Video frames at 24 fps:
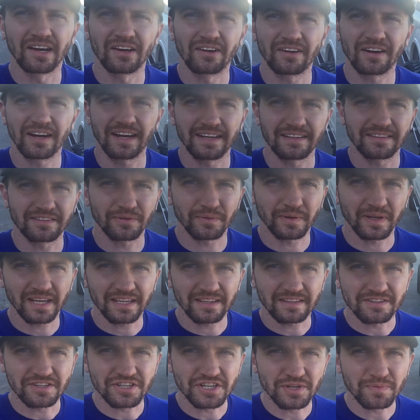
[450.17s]
Alright, so we
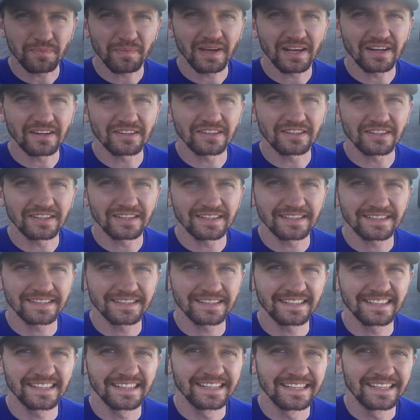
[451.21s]
got the sheet metal.
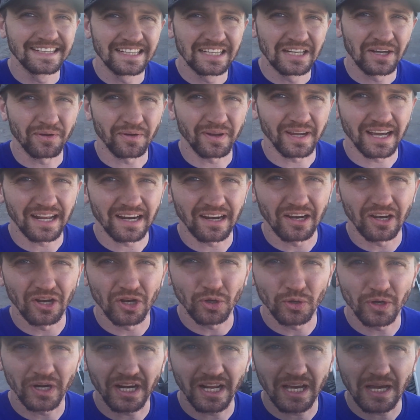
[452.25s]
We got it
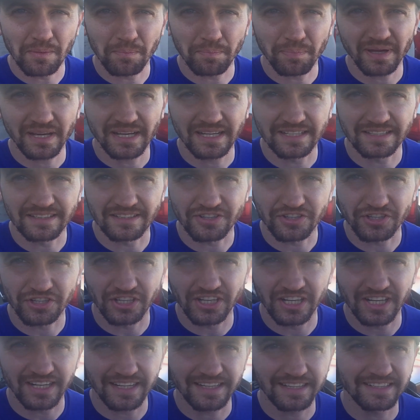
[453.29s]
loaded up in the
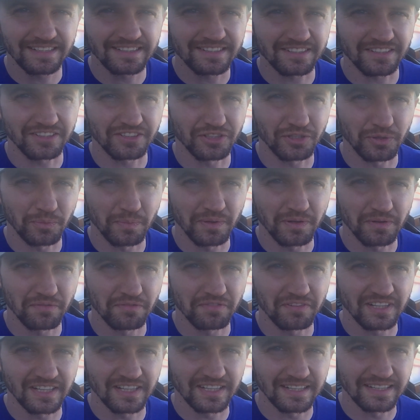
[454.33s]
truck. Took a little bit of
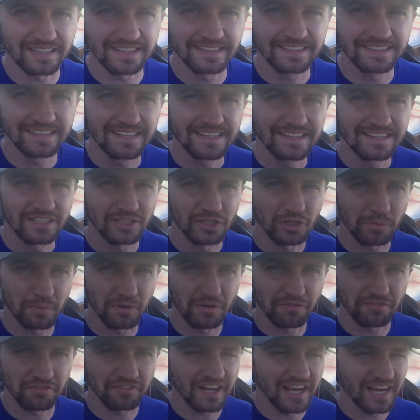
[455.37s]

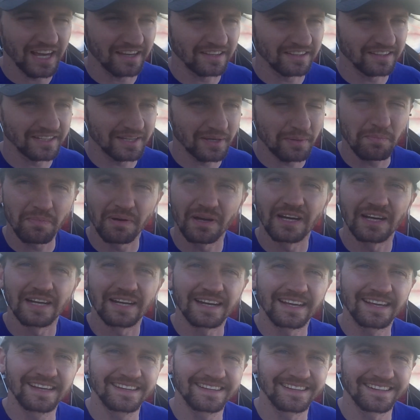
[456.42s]
finagling,
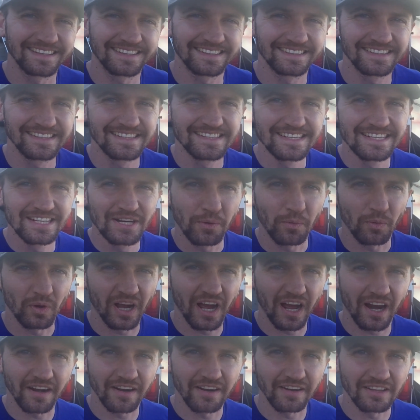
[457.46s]
but we
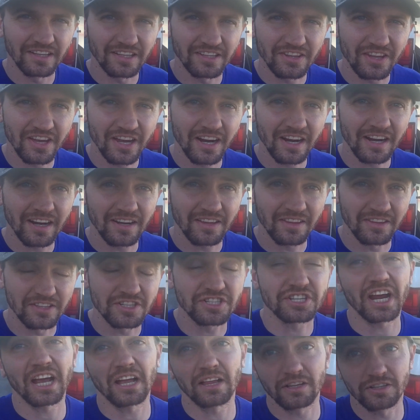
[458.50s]
got it all in there. The
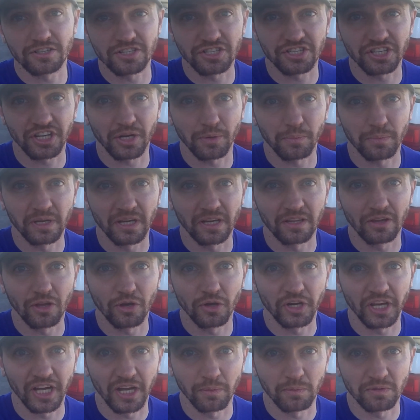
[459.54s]
challenge is going to be
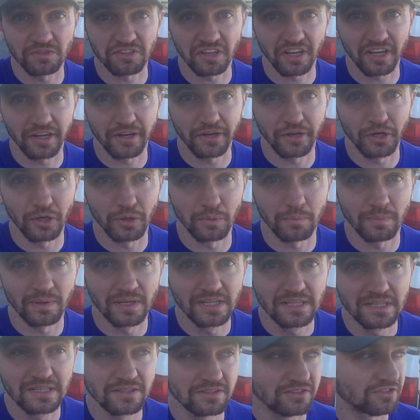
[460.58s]
unloading it once I get home.
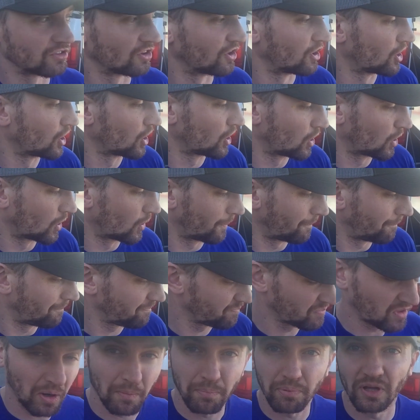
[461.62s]
So
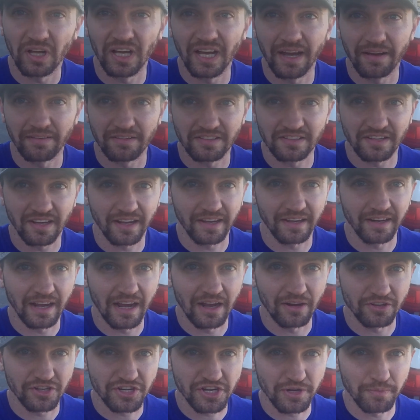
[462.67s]
I'll probably have to take it
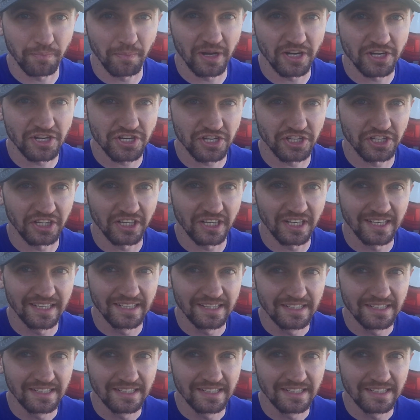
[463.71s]
out sheet by sheet.